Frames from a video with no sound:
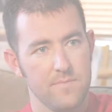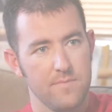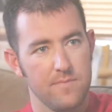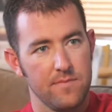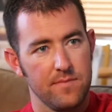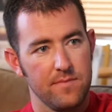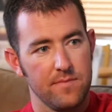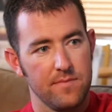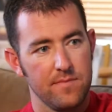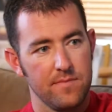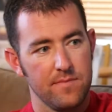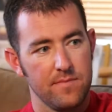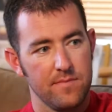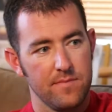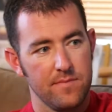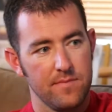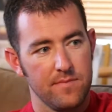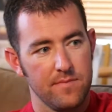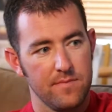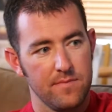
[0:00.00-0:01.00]

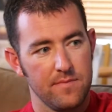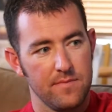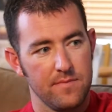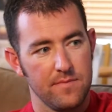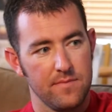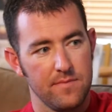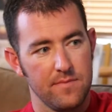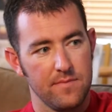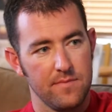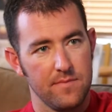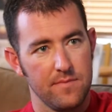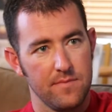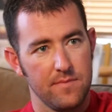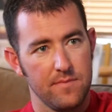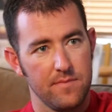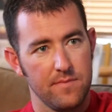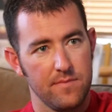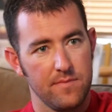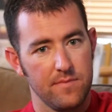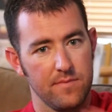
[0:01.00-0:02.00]

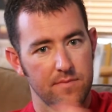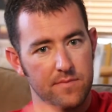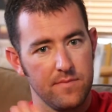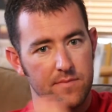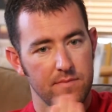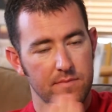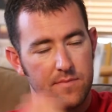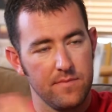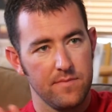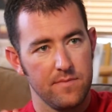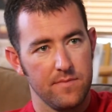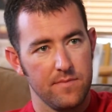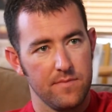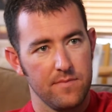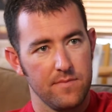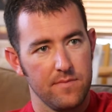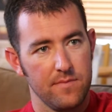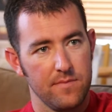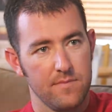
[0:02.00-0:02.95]
(not speaking)